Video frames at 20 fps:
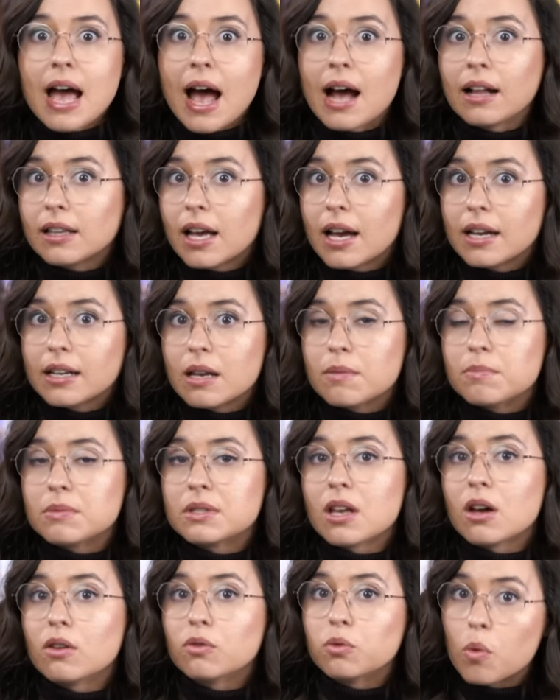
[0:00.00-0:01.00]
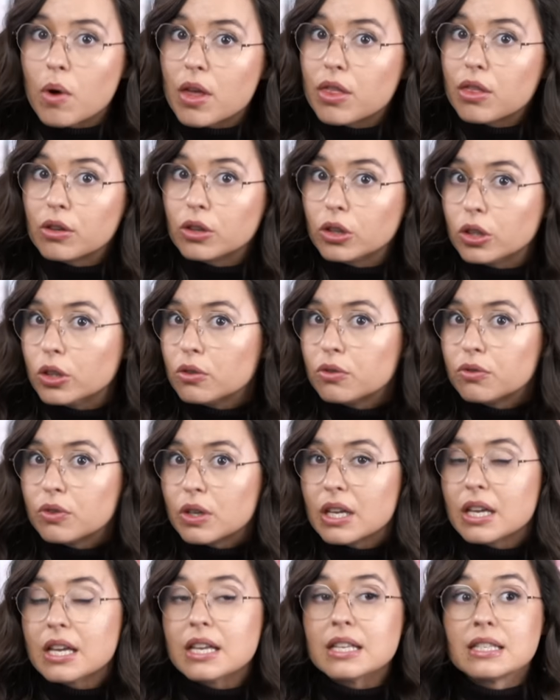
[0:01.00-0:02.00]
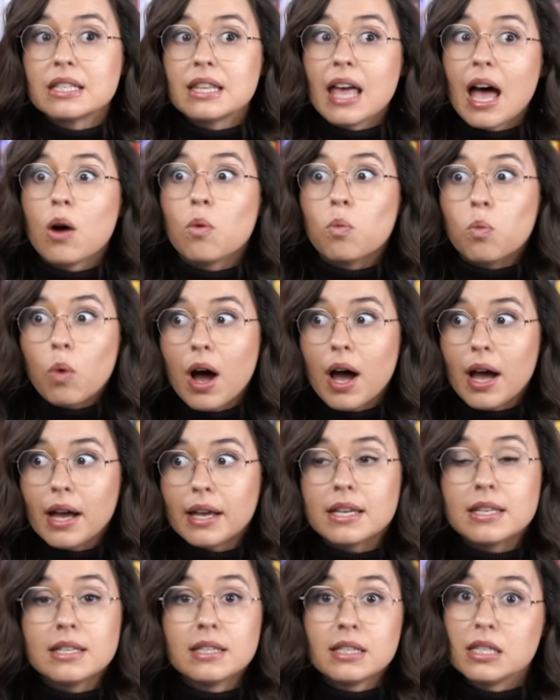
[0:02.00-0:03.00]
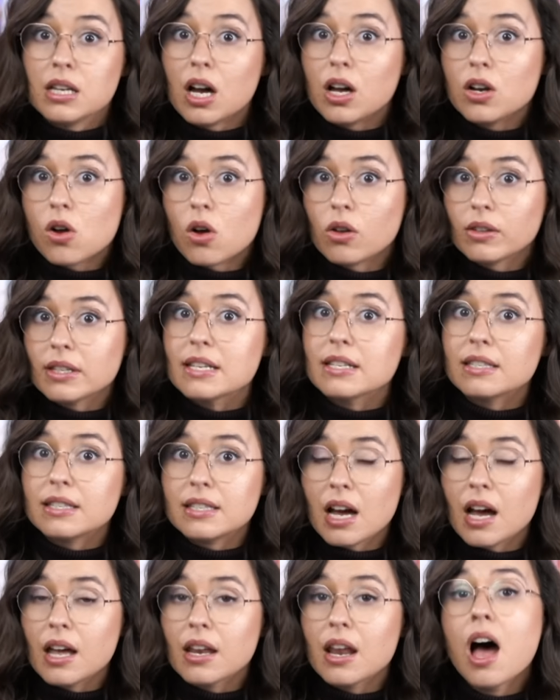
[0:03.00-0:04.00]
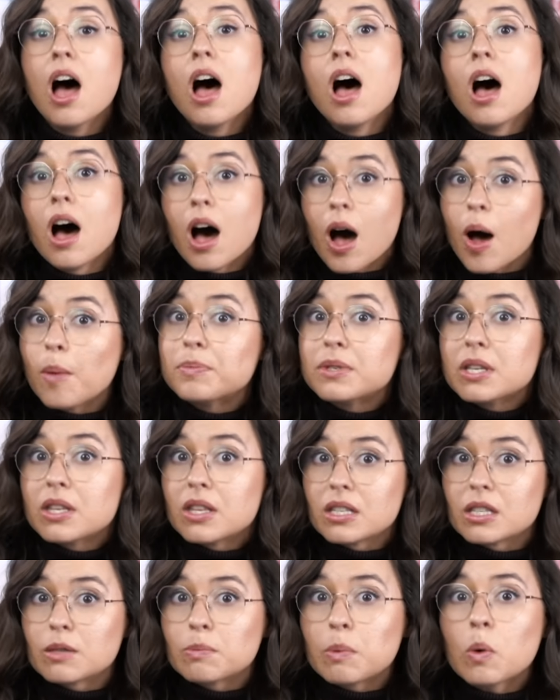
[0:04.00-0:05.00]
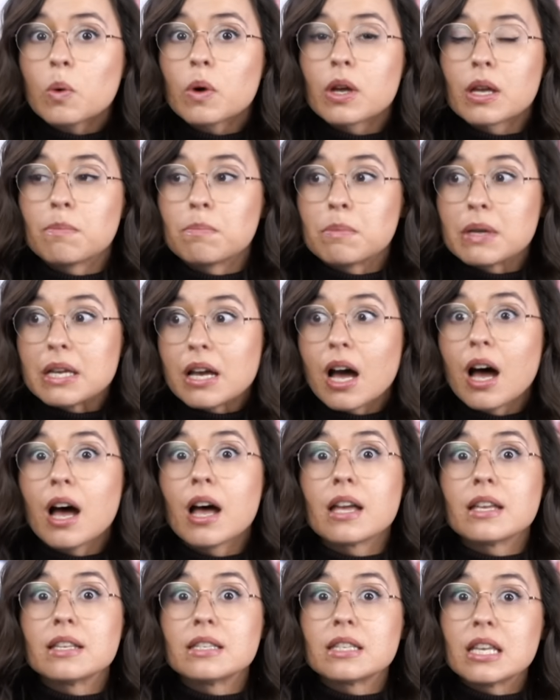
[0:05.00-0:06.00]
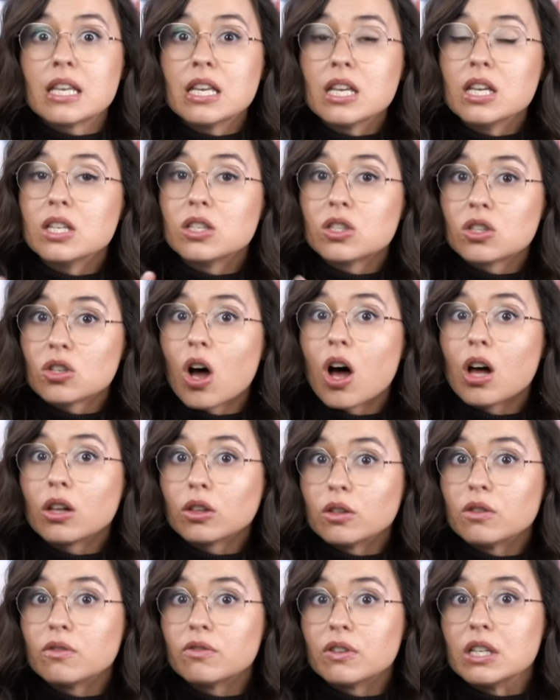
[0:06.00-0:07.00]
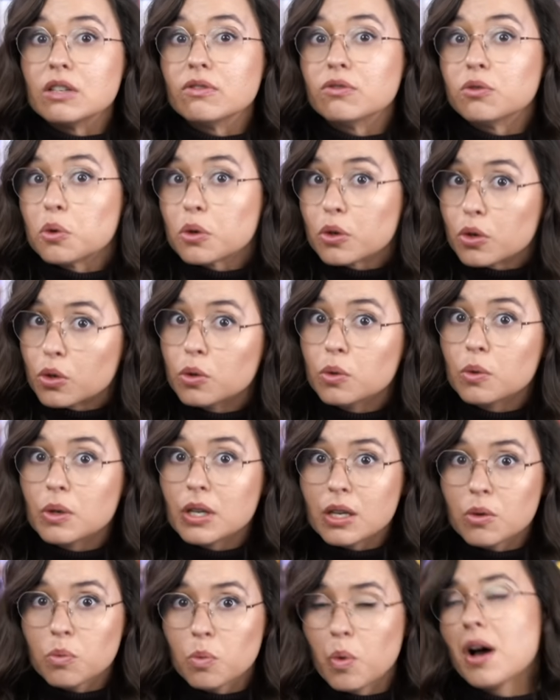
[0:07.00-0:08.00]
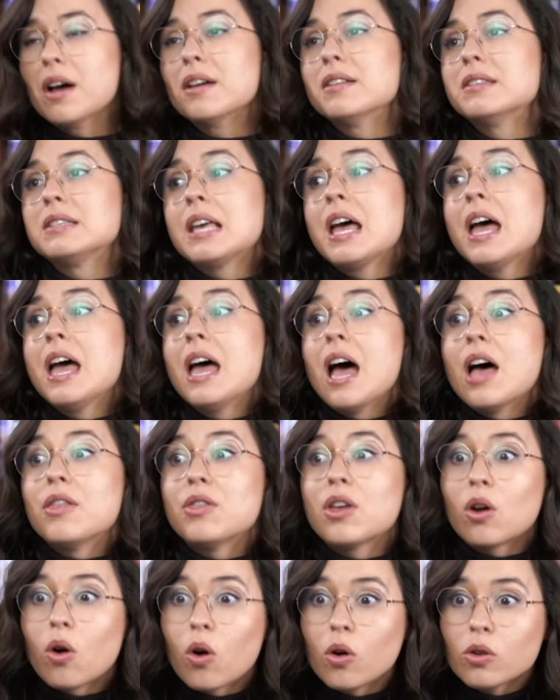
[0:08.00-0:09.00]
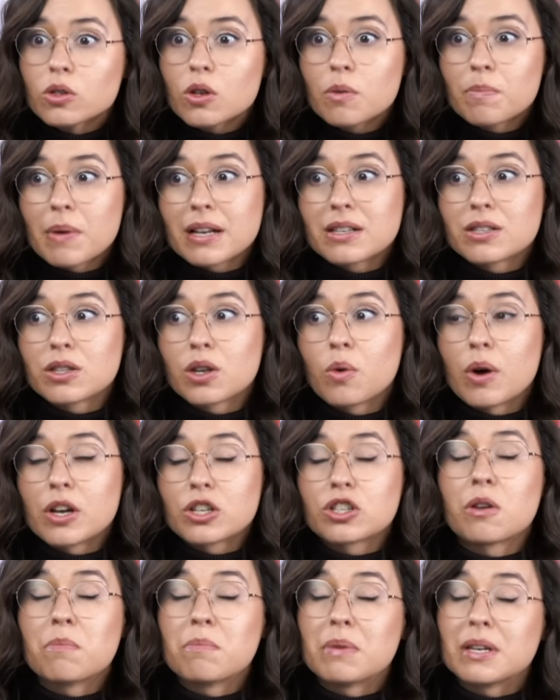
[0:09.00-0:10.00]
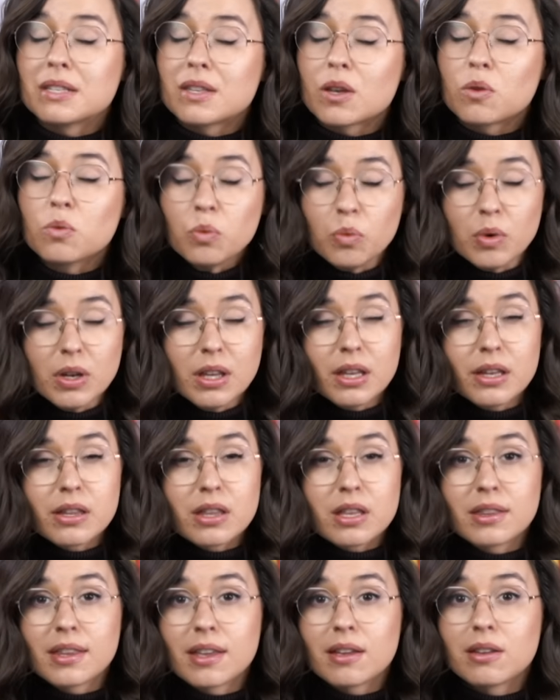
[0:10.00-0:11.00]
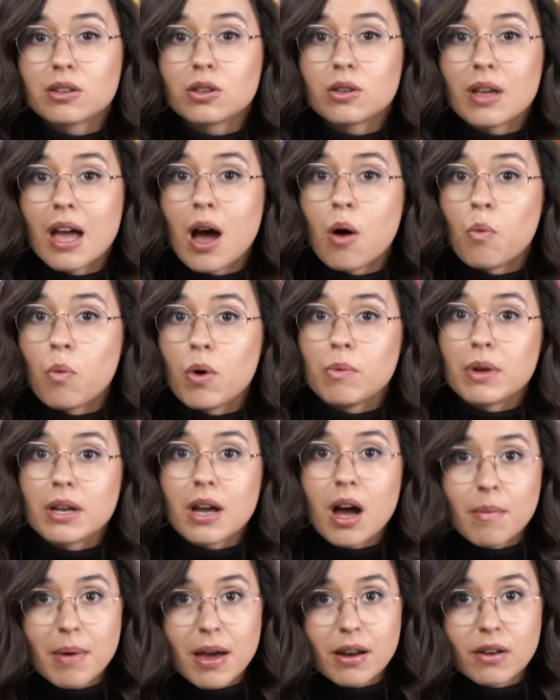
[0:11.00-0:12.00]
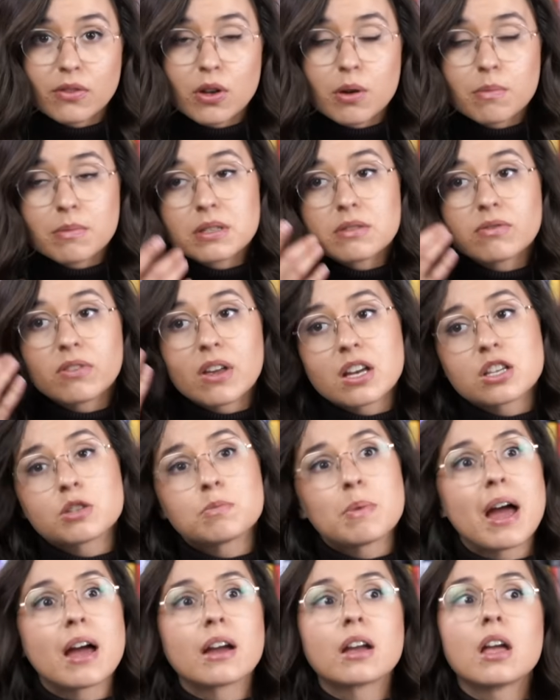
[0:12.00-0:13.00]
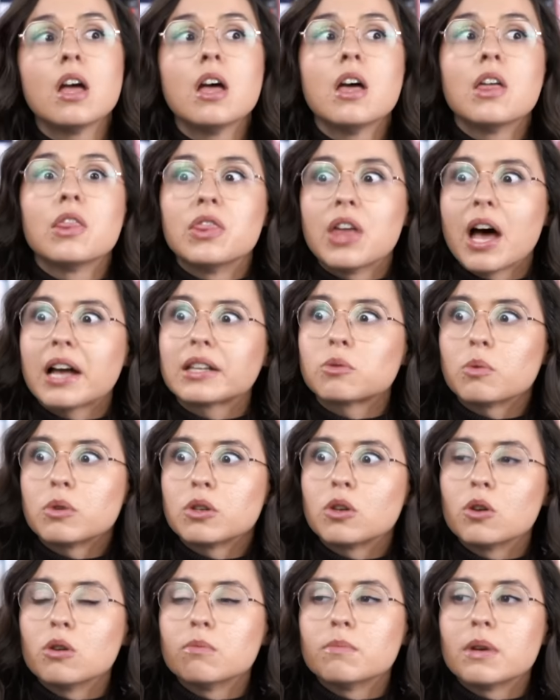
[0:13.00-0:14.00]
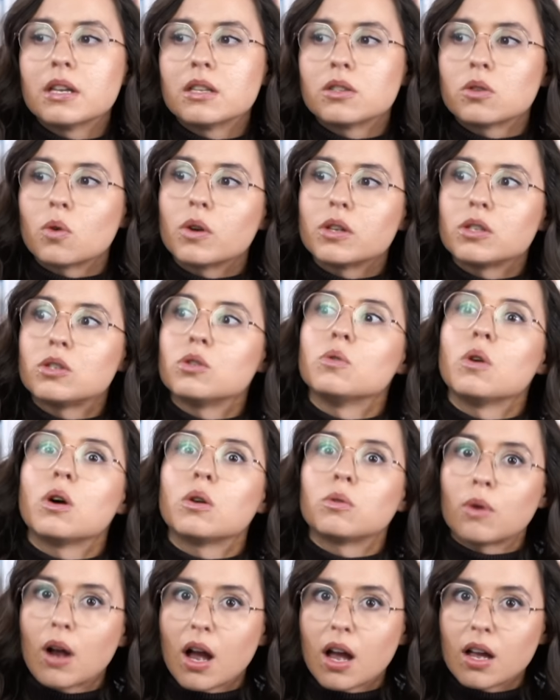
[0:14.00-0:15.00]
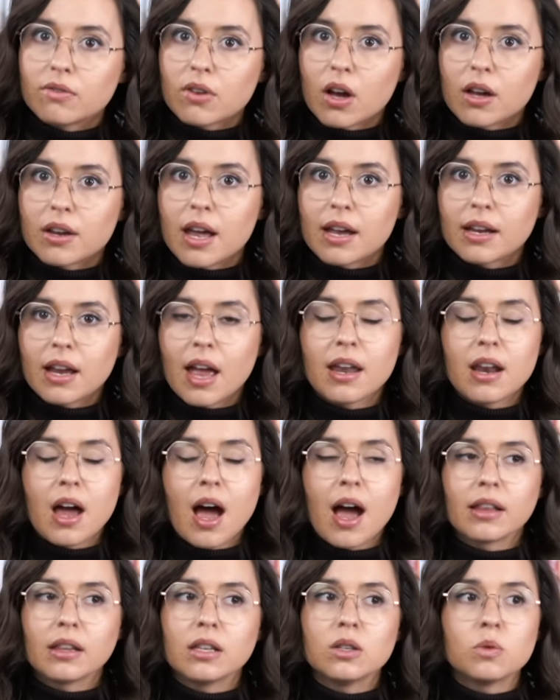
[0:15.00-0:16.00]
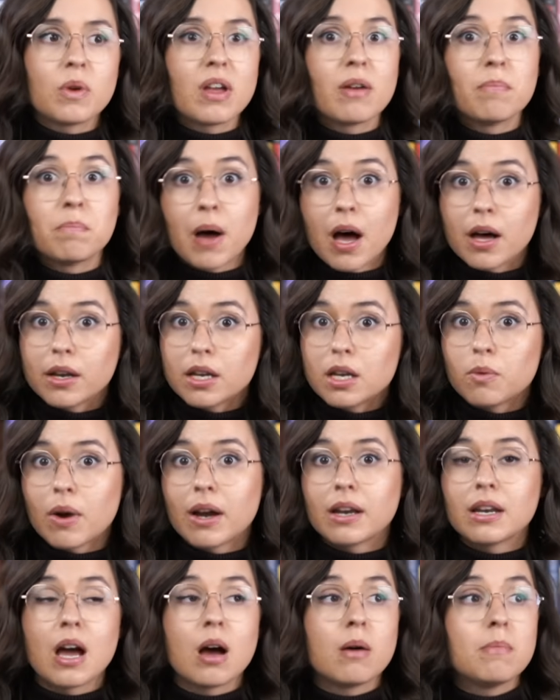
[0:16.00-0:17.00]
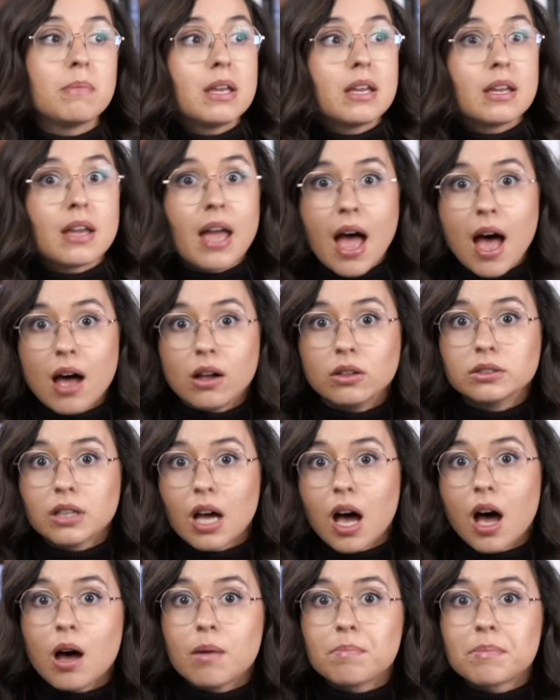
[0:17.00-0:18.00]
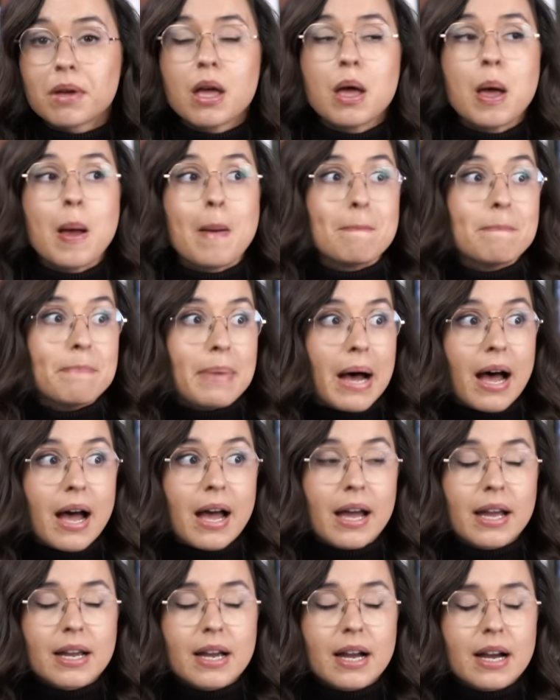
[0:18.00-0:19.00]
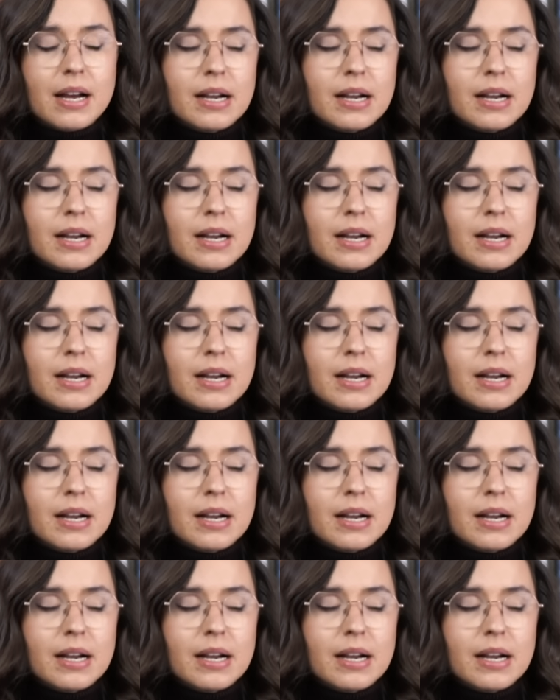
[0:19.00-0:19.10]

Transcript: allied himself with Luffy? Is that why he's done all he's done up to this point? Because he saw Luffy for who he was. And that also begs the question, because I really think that when we come out of Kuma's flashback, that's when Kuma is going to arrive on Egghead Island. We have Bonnie right now being held up by